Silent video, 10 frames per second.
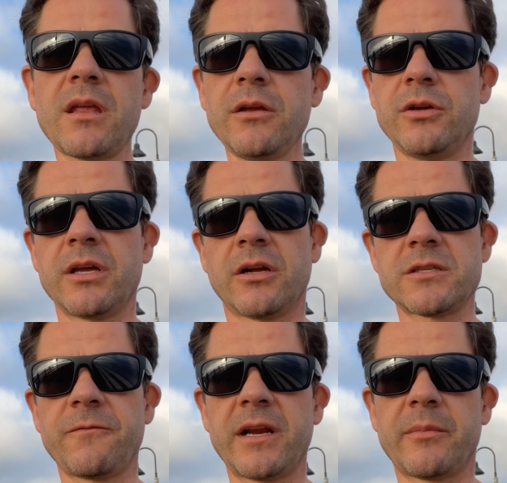you can
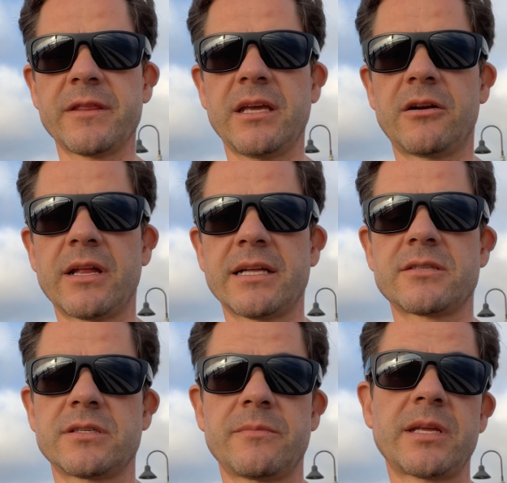also find them on the internet.
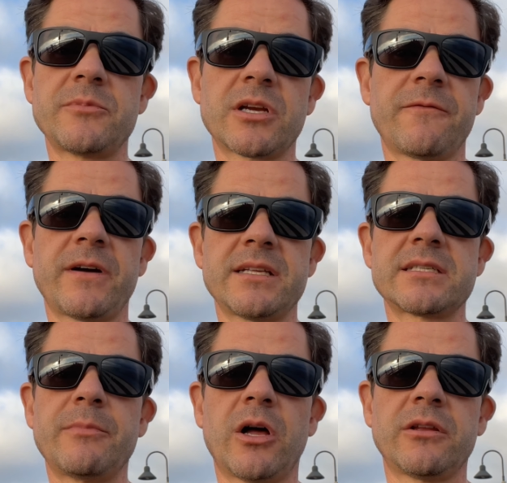So sometimes you're going to find
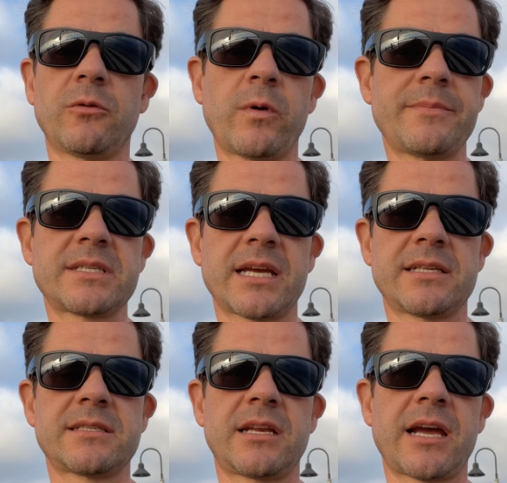small little
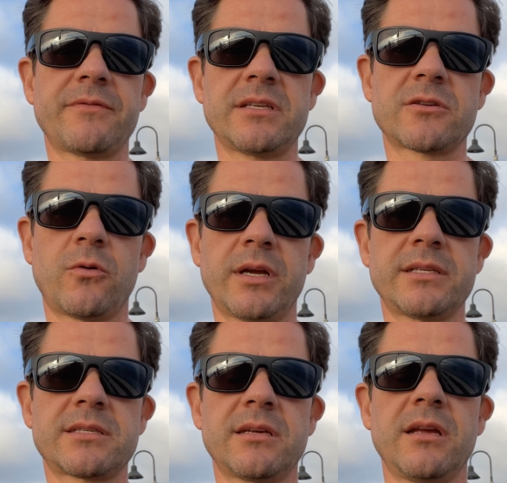websites that have these
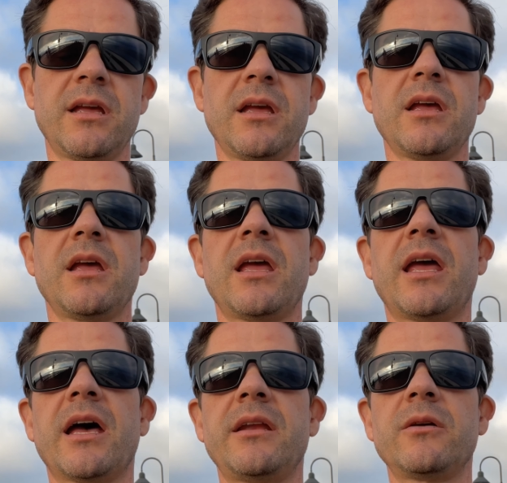coins.
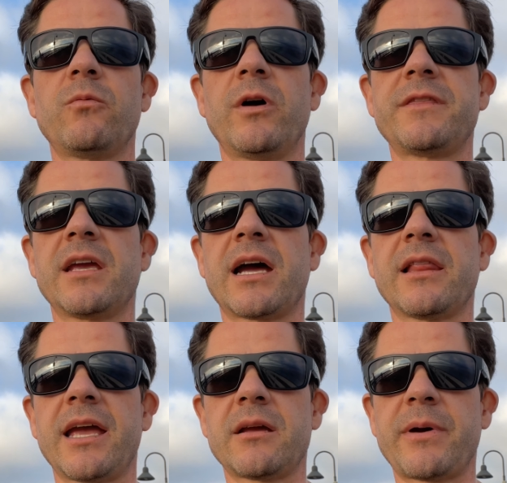And one thing I
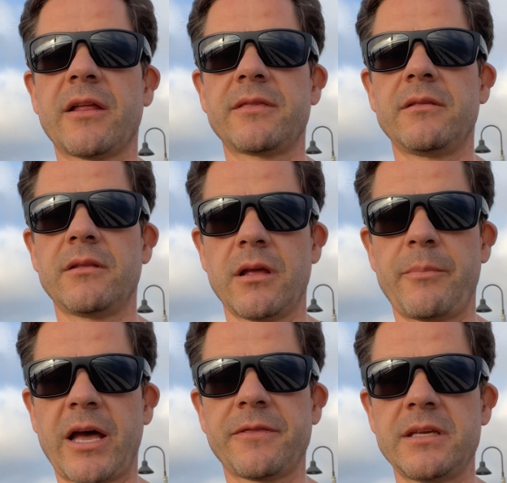like about
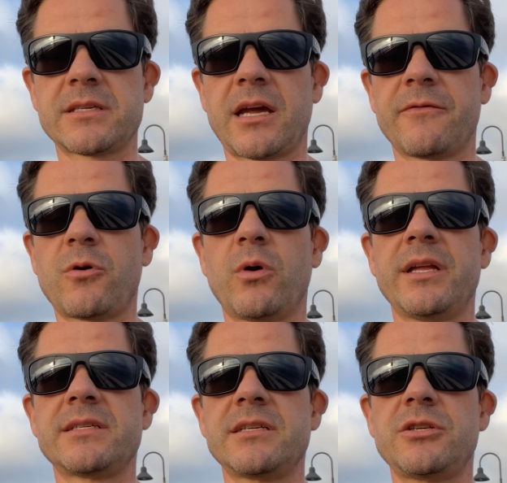these kind of
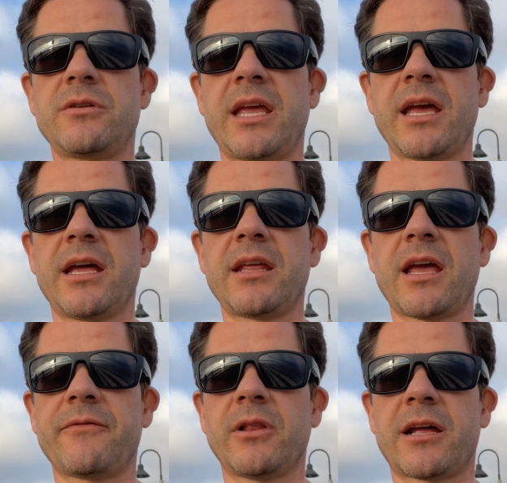coins is you can
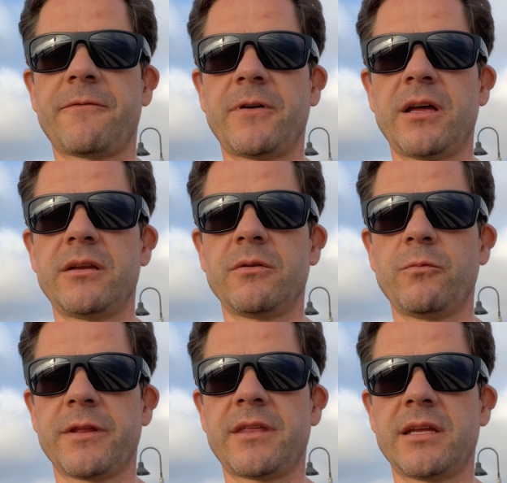have a lot of fun
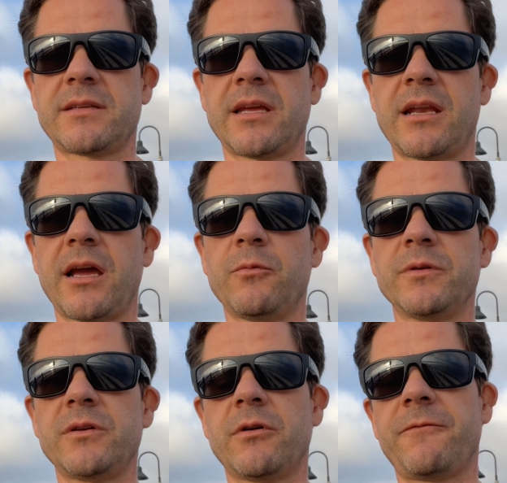with it. And I
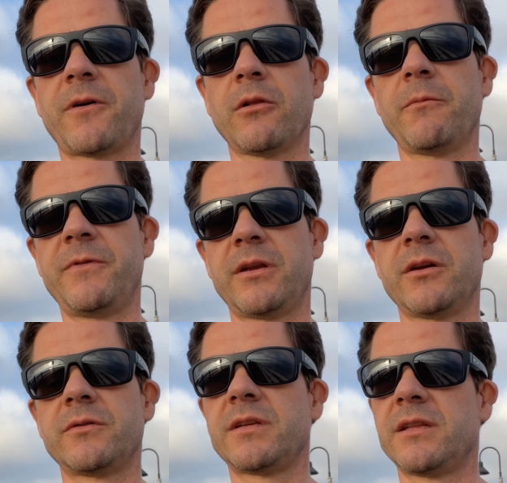will do a follow-up
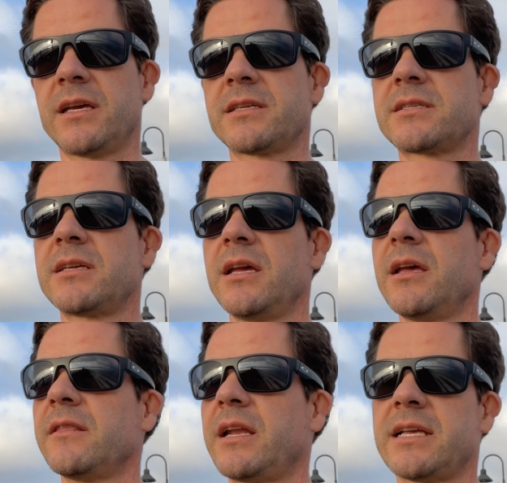video to this
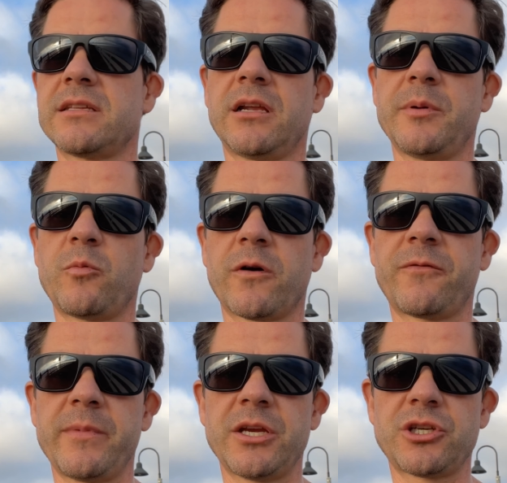that has a little bit more
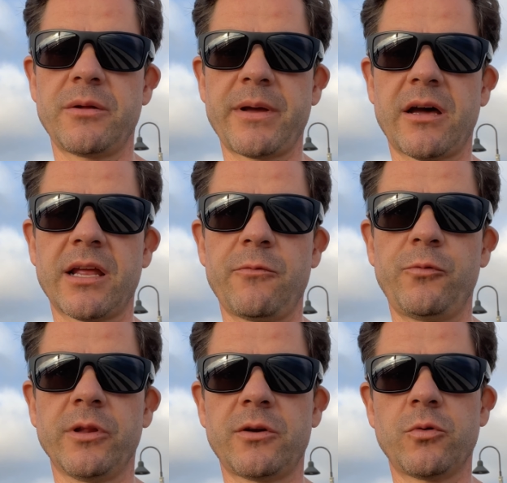information about a
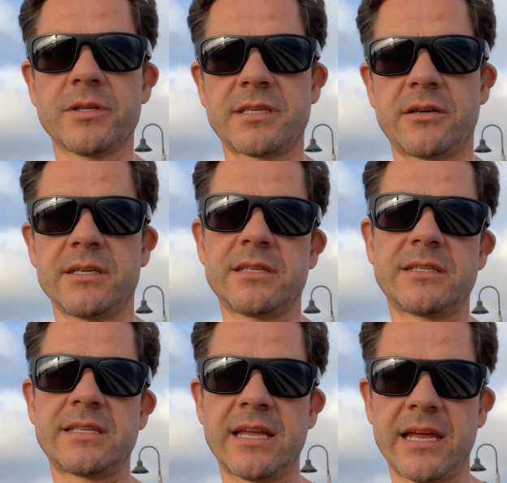really cool series
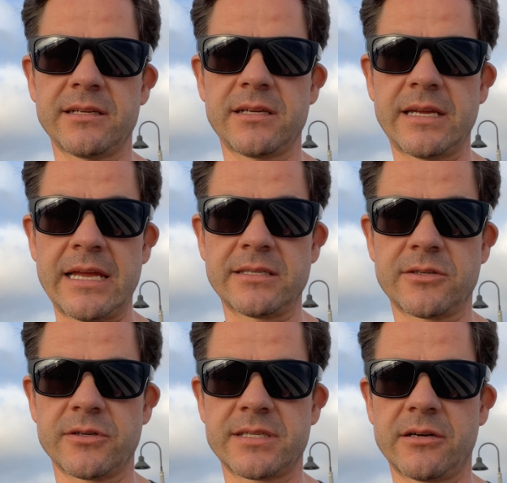that's the
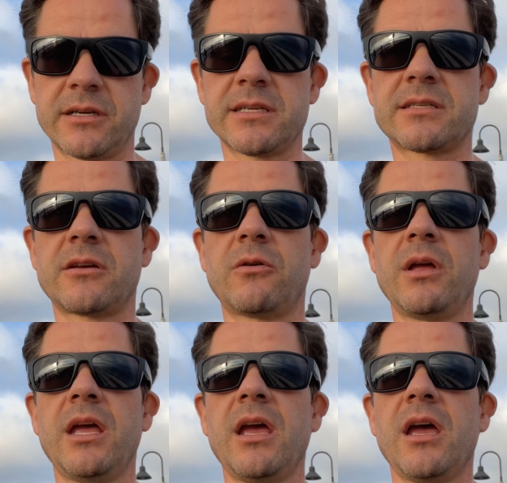Gangster series. So
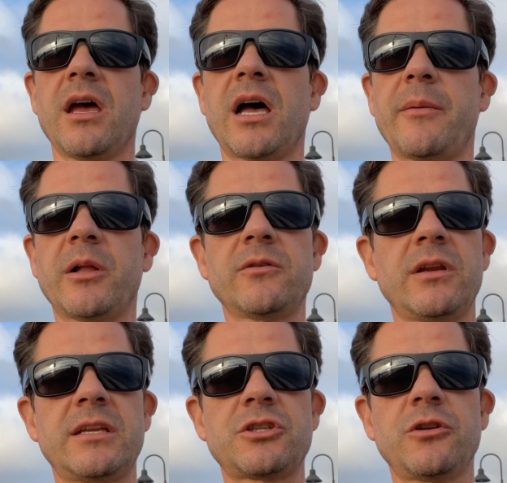I'll do
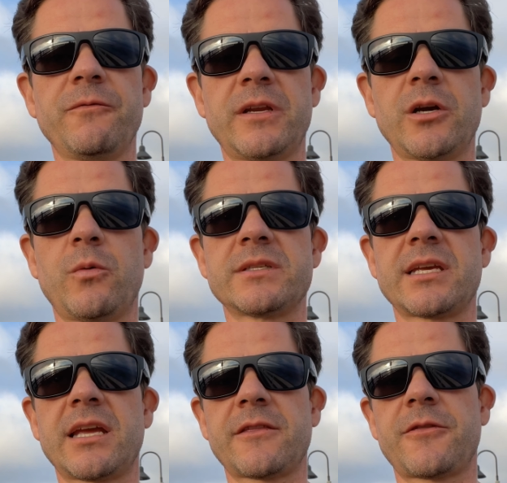an additional video once
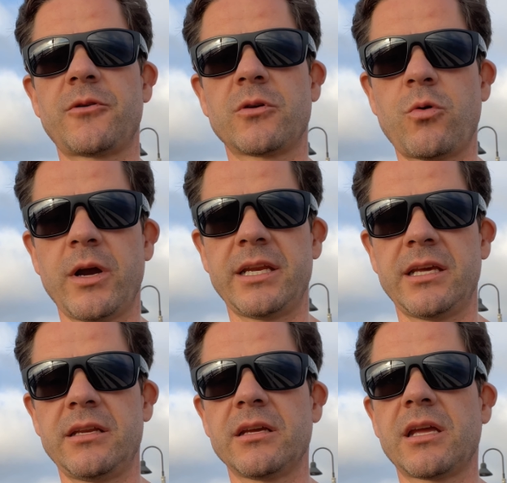I get the third coin
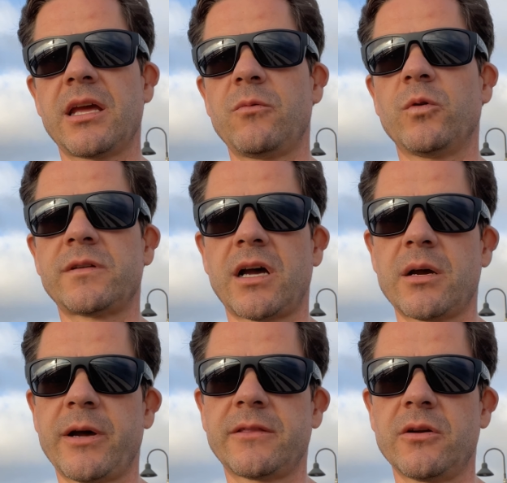in, and we'll
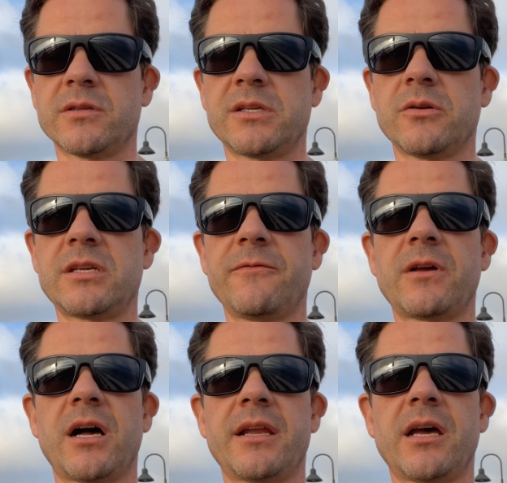talk about those. Those have
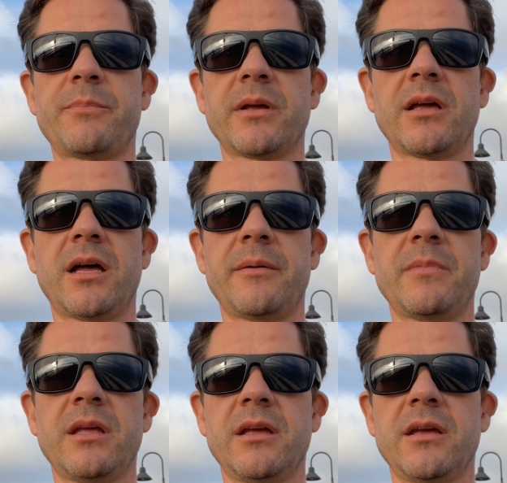gone up
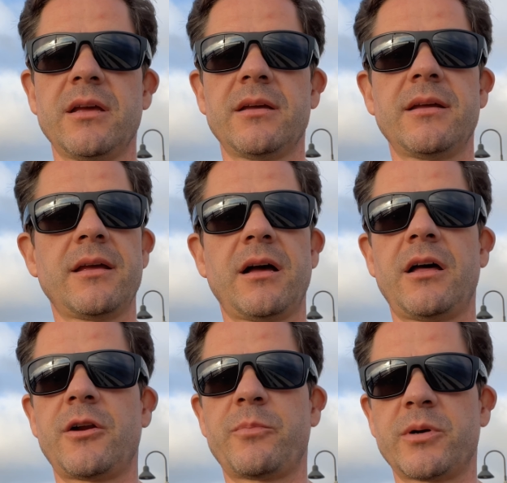
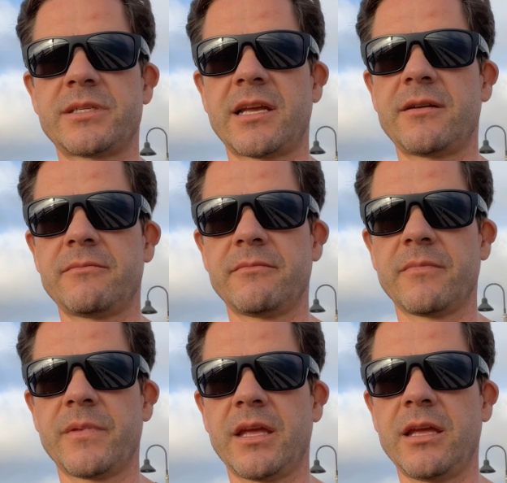100%
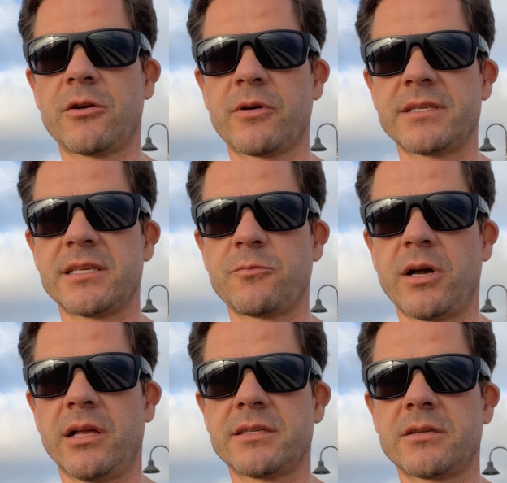increase as
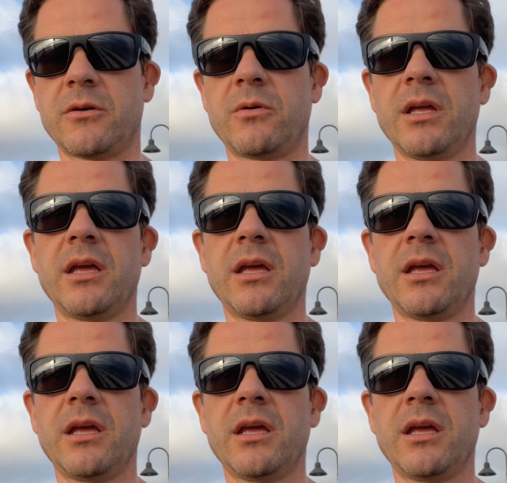well. So